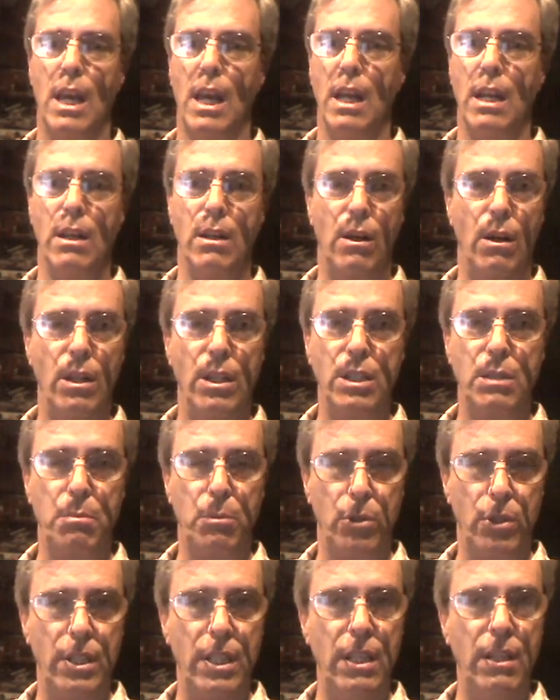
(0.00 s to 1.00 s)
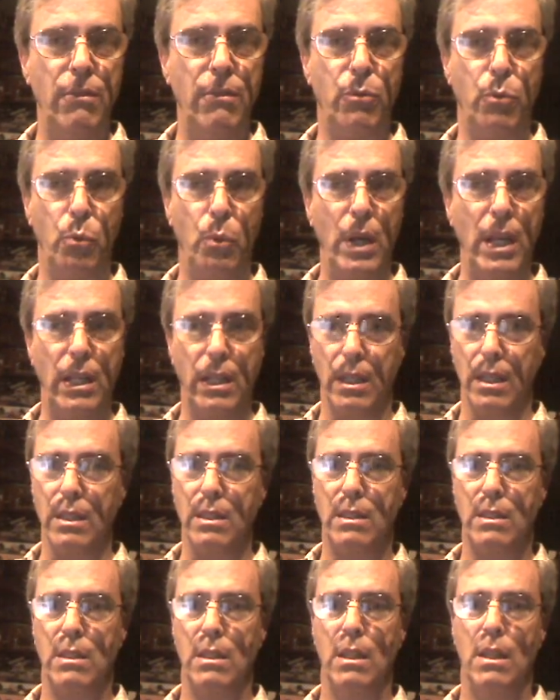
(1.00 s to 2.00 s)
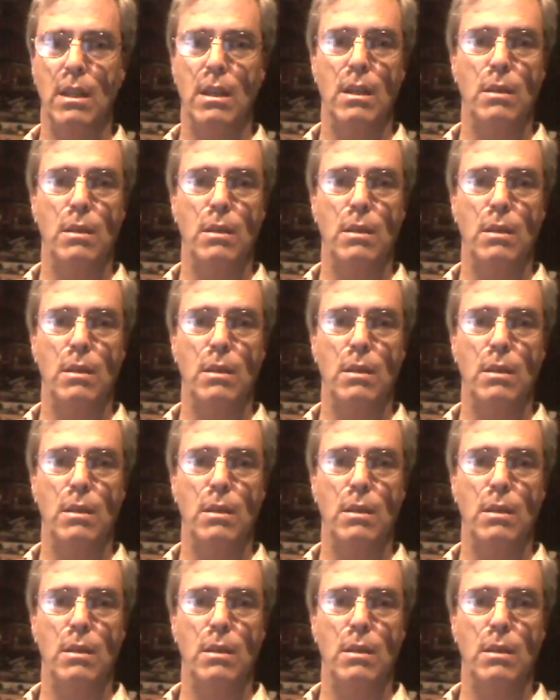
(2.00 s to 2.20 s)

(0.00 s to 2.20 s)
and all this perceived weakness